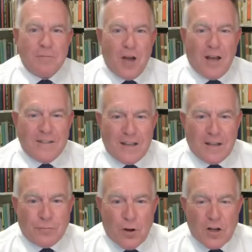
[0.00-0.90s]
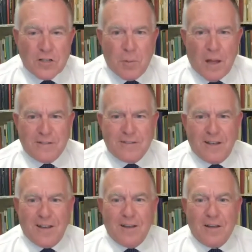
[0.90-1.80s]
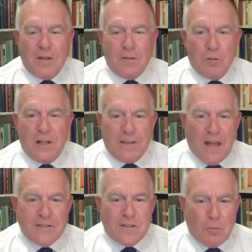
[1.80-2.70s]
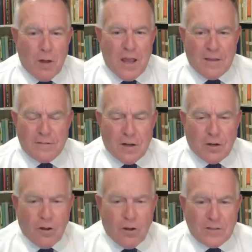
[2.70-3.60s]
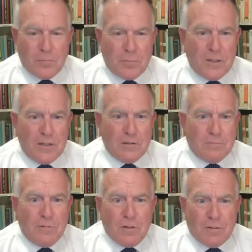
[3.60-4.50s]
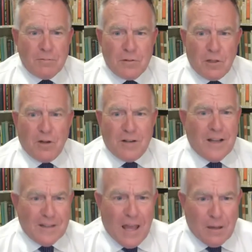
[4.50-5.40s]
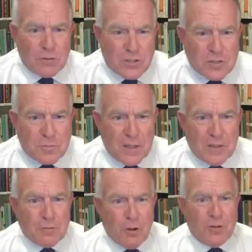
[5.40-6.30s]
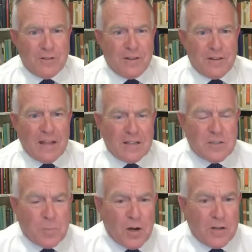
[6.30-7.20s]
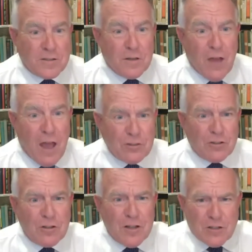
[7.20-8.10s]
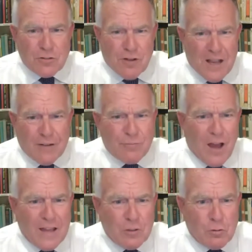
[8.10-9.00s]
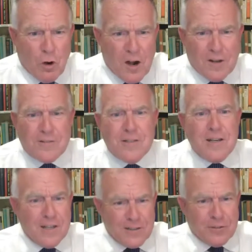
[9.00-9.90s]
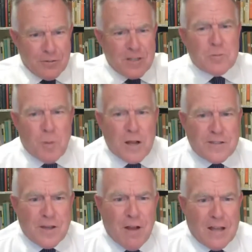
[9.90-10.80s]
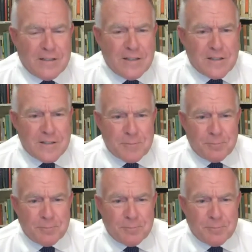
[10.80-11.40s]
daunting at first, but really that's the way they're going to be learning a language, is being thrown into that experience of having to try and find the words to express their ideas.